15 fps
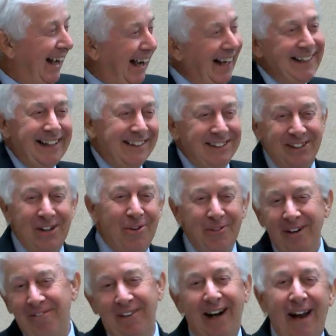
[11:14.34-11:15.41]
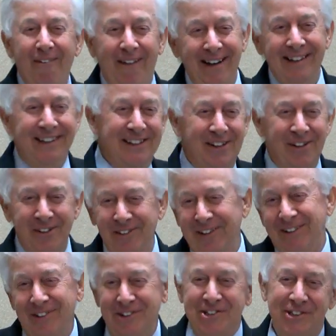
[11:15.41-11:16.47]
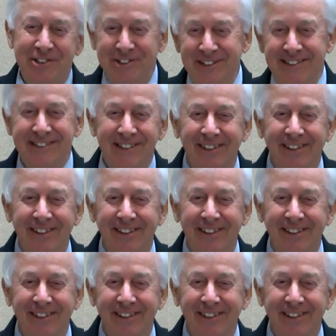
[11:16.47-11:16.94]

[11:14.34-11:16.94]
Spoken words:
I got to go wherever I wanted to go to recruit students.